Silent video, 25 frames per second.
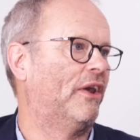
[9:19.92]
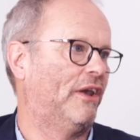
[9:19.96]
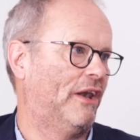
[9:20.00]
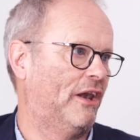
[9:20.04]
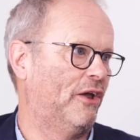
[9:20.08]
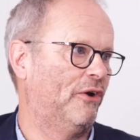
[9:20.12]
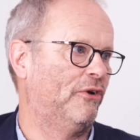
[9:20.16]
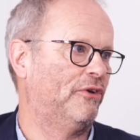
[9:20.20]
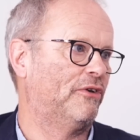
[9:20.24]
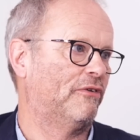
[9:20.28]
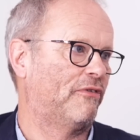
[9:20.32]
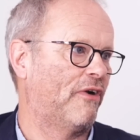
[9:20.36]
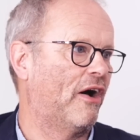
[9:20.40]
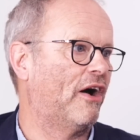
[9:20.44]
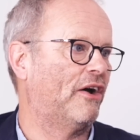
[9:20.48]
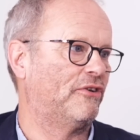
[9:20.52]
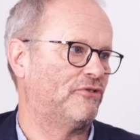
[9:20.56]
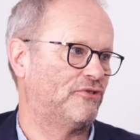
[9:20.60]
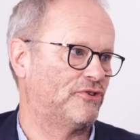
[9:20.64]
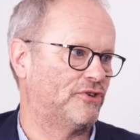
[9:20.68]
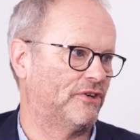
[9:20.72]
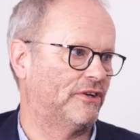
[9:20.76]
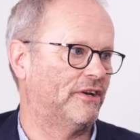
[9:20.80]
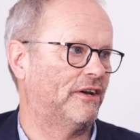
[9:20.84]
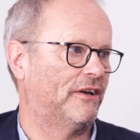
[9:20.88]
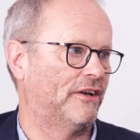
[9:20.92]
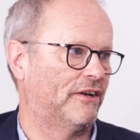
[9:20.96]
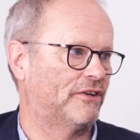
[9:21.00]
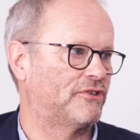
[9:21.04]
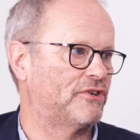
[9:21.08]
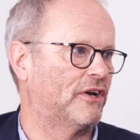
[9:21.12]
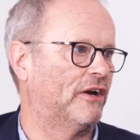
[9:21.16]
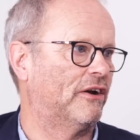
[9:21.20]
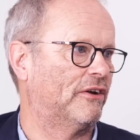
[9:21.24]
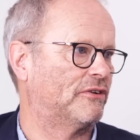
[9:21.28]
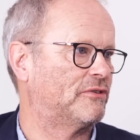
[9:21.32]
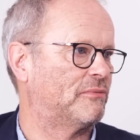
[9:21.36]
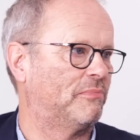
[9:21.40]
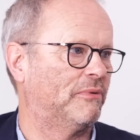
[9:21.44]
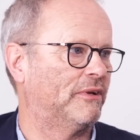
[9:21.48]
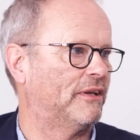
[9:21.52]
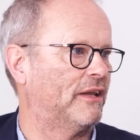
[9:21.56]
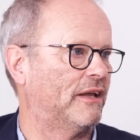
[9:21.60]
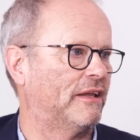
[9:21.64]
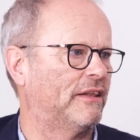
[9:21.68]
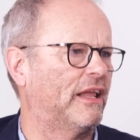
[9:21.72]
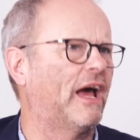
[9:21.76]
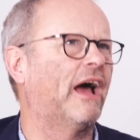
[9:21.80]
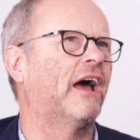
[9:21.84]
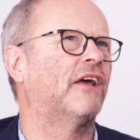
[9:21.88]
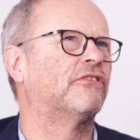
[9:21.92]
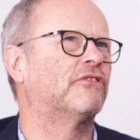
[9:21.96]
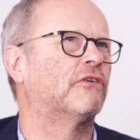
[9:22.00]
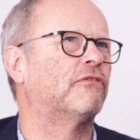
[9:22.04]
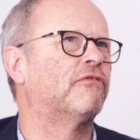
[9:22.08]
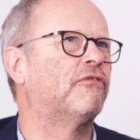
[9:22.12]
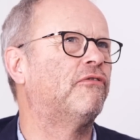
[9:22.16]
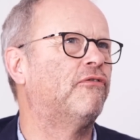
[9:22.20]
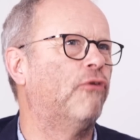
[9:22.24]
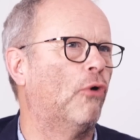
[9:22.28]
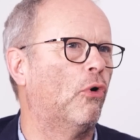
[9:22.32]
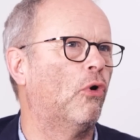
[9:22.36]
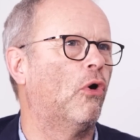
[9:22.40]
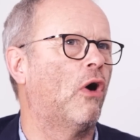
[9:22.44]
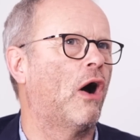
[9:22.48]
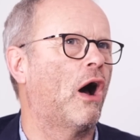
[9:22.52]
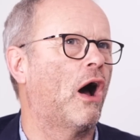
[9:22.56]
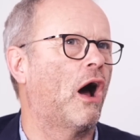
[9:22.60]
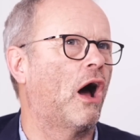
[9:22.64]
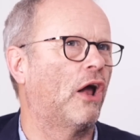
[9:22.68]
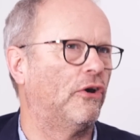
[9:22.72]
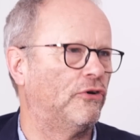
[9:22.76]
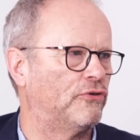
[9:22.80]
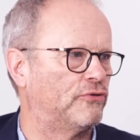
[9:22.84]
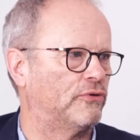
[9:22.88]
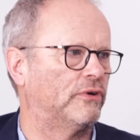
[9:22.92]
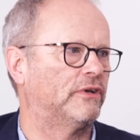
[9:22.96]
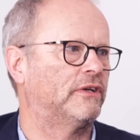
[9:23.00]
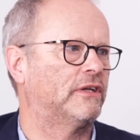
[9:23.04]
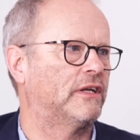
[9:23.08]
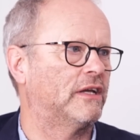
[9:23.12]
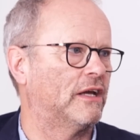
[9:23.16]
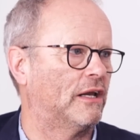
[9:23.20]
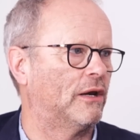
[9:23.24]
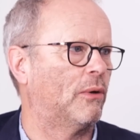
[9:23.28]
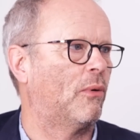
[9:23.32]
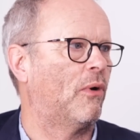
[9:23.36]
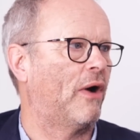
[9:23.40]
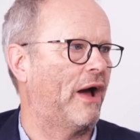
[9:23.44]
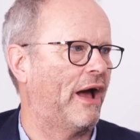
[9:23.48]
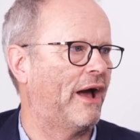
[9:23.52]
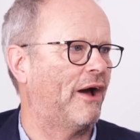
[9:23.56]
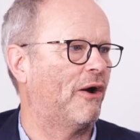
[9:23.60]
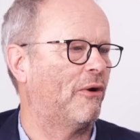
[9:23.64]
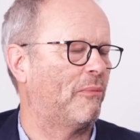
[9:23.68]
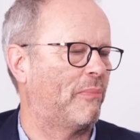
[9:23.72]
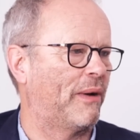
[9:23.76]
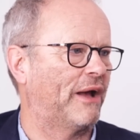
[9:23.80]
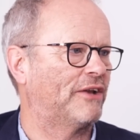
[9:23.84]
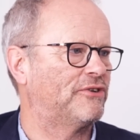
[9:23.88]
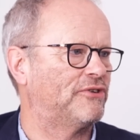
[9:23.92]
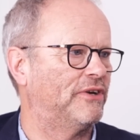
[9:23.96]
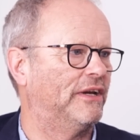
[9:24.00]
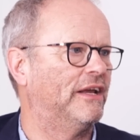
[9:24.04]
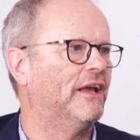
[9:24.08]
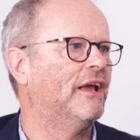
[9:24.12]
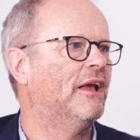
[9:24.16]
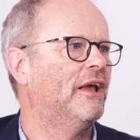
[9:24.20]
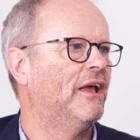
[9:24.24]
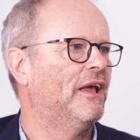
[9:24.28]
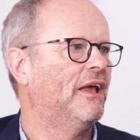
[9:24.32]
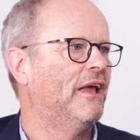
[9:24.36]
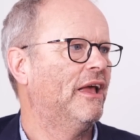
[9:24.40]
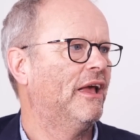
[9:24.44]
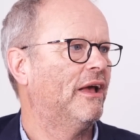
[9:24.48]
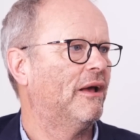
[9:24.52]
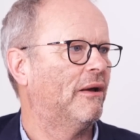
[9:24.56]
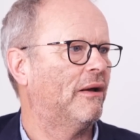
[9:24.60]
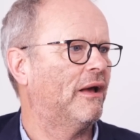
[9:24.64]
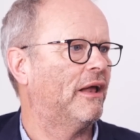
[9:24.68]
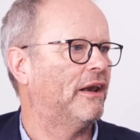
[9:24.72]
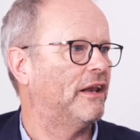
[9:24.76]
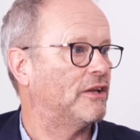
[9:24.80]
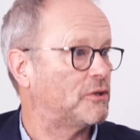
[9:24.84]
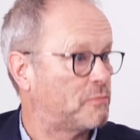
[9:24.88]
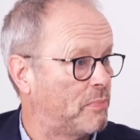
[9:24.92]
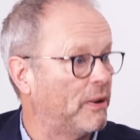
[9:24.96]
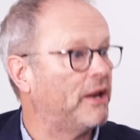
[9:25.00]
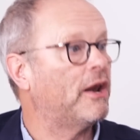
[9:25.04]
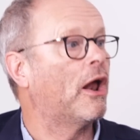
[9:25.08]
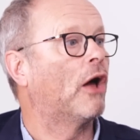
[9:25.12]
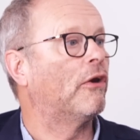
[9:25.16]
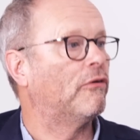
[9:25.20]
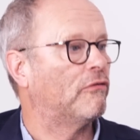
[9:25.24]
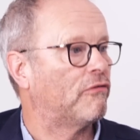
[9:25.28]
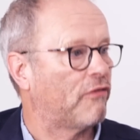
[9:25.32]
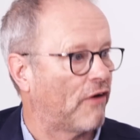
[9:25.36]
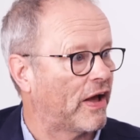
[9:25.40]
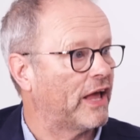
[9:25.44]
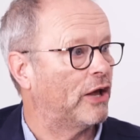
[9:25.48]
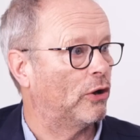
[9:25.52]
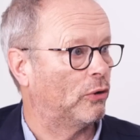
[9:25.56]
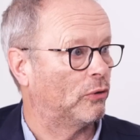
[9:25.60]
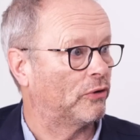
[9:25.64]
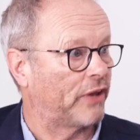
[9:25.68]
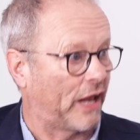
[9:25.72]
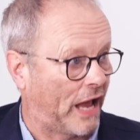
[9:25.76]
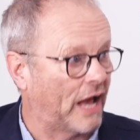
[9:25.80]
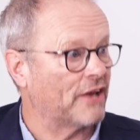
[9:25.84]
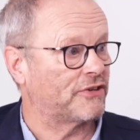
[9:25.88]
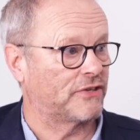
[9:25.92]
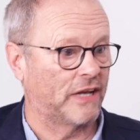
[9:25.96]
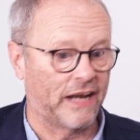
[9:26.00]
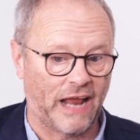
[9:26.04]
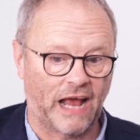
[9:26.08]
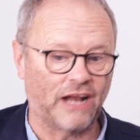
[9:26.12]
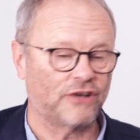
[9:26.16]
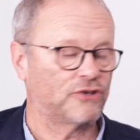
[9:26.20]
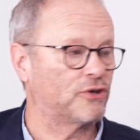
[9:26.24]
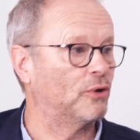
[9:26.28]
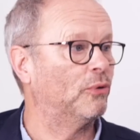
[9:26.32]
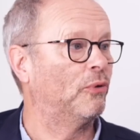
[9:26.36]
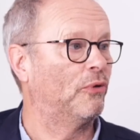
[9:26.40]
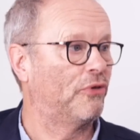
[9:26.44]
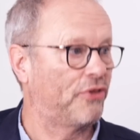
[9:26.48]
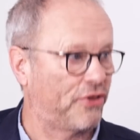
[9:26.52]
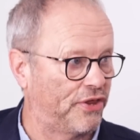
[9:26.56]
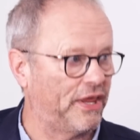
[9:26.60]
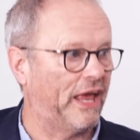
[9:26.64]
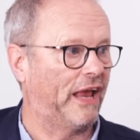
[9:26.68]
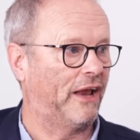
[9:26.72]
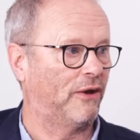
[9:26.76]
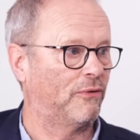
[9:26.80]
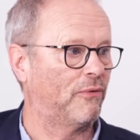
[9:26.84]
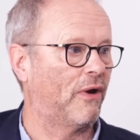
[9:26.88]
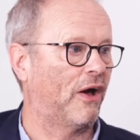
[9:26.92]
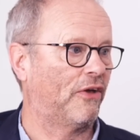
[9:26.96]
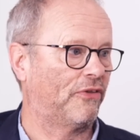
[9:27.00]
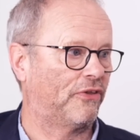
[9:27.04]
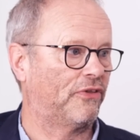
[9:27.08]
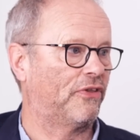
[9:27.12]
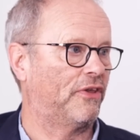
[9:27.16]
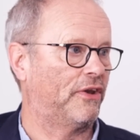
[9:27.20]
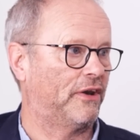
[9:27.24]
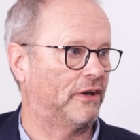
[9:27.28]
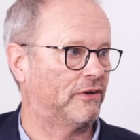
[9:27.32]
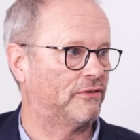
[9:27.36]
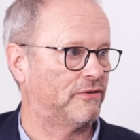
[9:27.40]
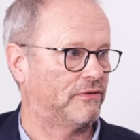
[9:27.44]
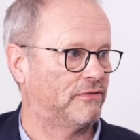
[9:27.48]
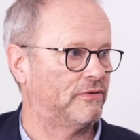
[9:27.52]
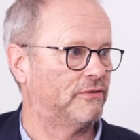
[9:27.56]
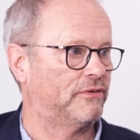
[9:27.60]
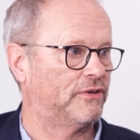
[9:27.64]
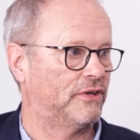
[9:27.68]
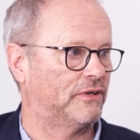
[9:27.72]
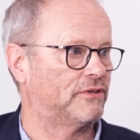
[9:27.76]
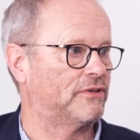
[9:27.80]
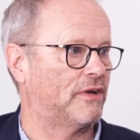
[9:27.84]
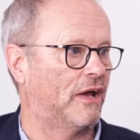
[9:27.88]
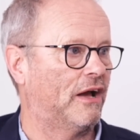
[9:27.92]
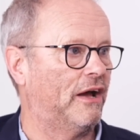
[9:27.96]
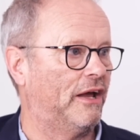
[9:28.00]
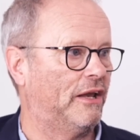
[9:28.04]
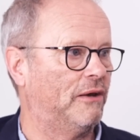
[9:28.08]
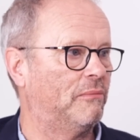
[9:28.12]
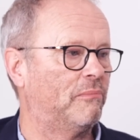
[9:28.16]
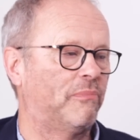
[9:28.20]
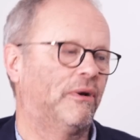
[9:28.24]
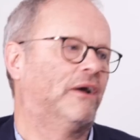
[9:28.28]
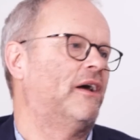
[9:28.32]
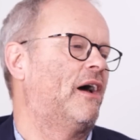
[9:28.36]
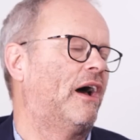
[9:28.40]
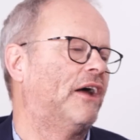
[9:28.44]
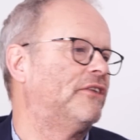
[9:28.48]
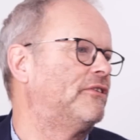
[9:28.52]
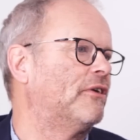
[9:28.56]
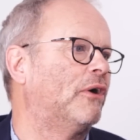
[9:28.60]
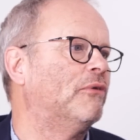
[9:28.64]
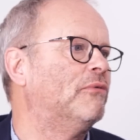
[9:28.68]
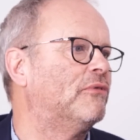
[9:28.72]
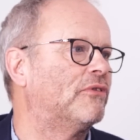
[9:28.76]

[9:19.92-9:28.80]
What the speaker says: load of hydrogen and a charge, and that has a 400 kilowatt hour battery, and it's been unveiled as an actual thing rather than a design. But I